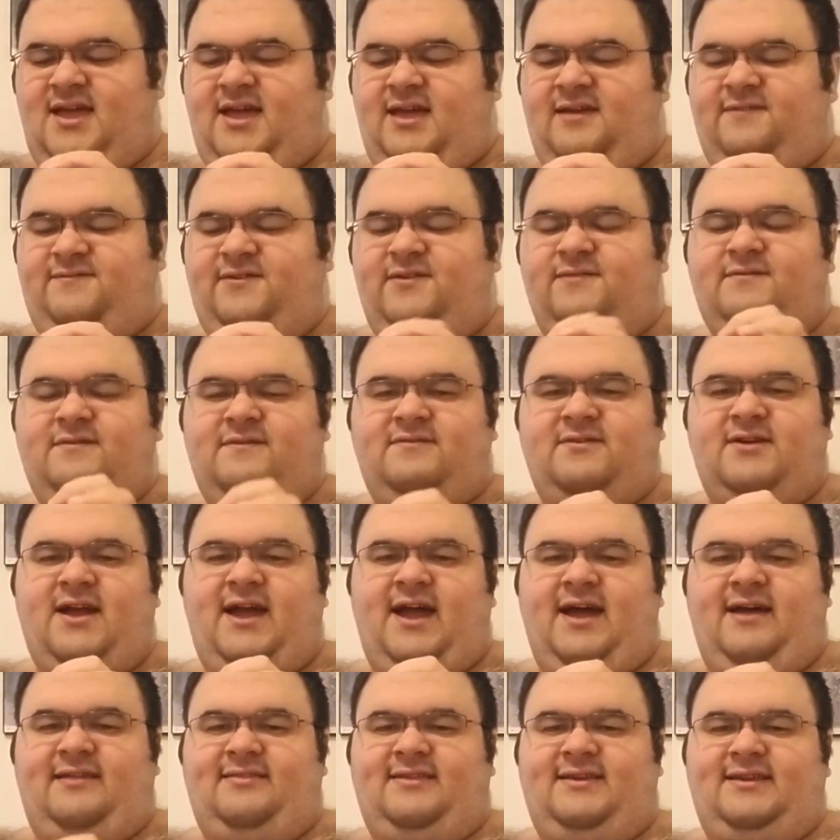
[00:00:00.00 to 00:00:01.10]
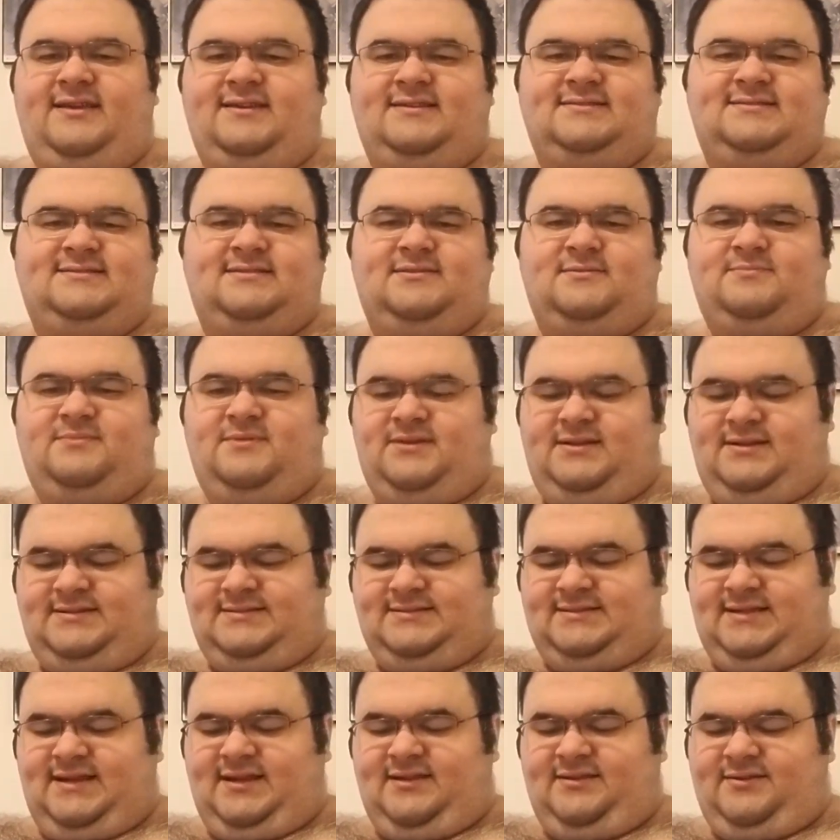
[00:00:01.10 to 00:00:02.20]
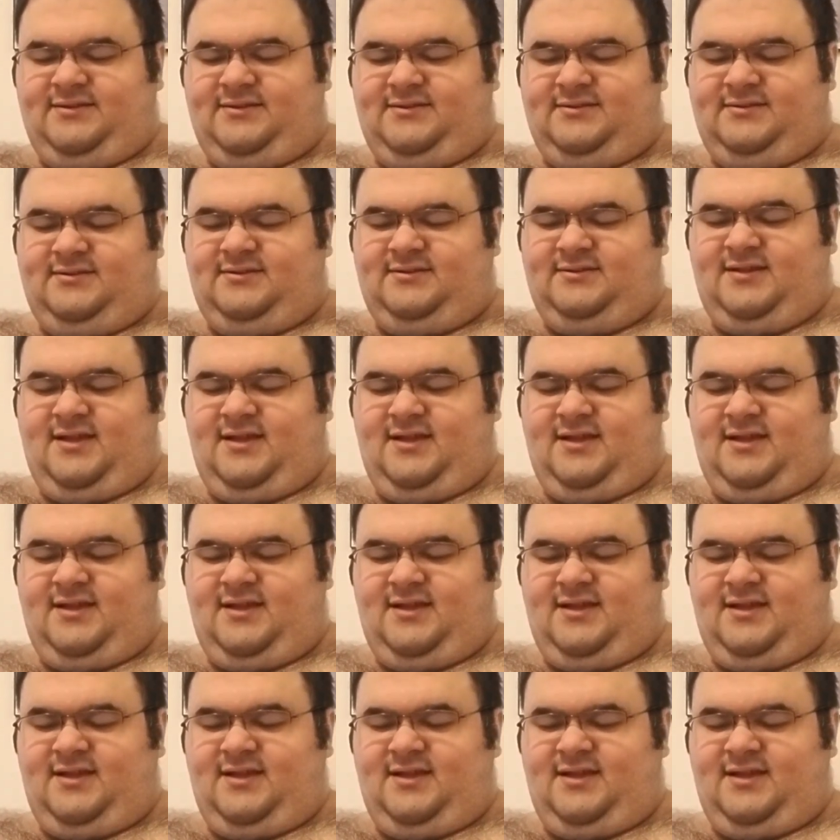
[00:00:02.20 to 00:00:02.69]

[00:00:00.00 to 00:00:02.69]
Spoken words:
If you've ever had these, they're pretty standard.